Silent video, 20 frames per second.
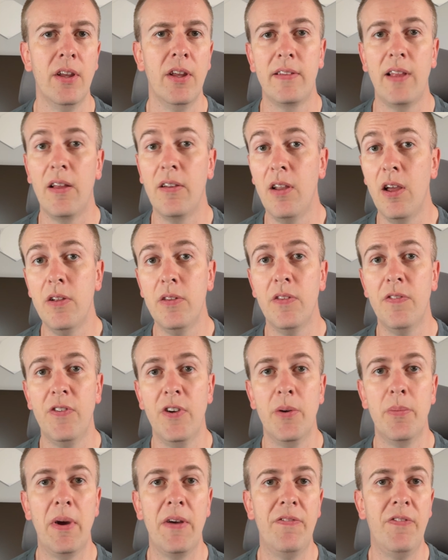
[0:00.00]
Download the
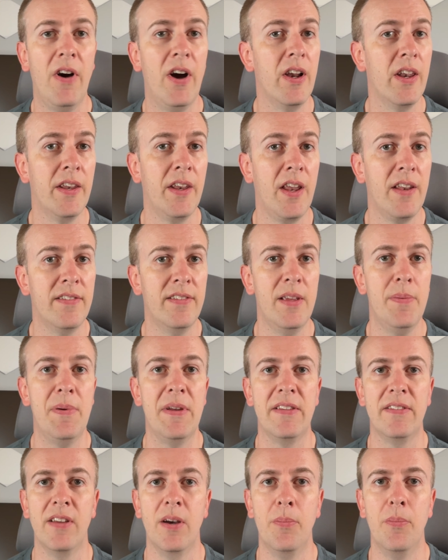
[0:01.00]
firmware file and unzip
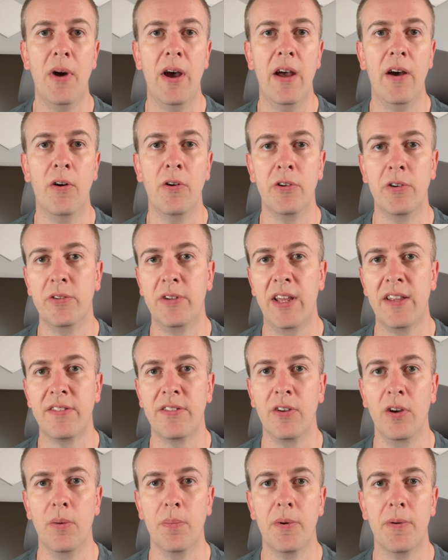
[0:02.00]
it somewhere on your
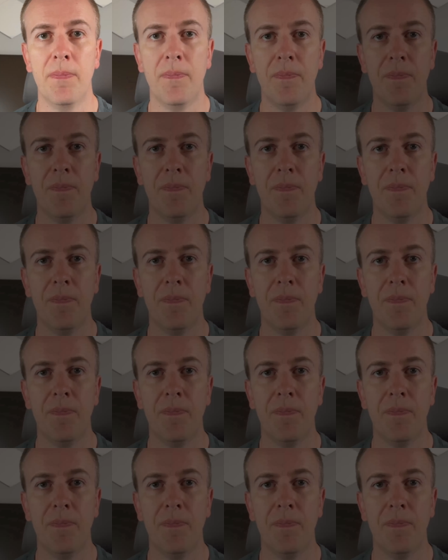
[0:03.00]
desktop.